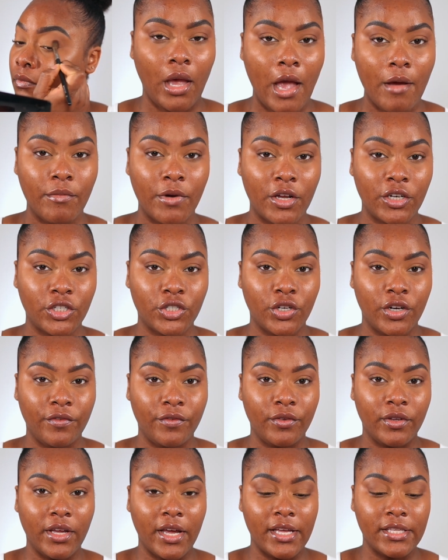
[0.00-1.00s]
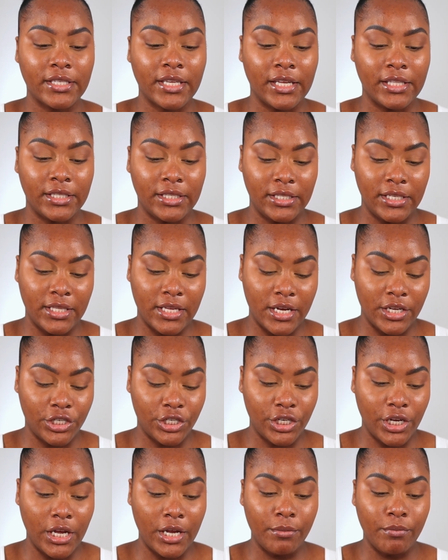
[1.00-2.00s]
I'm not sure if you guys can see that
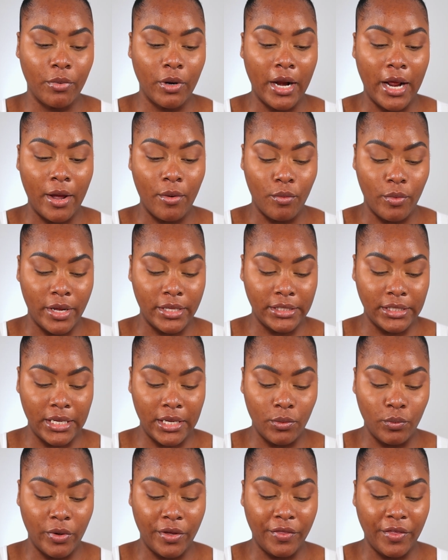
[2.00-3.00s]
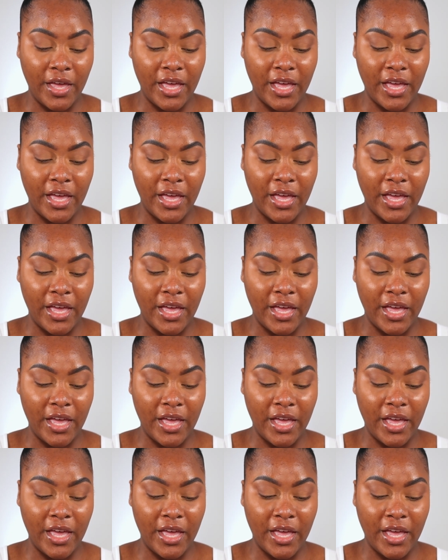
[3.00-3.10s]
shade, but I went in with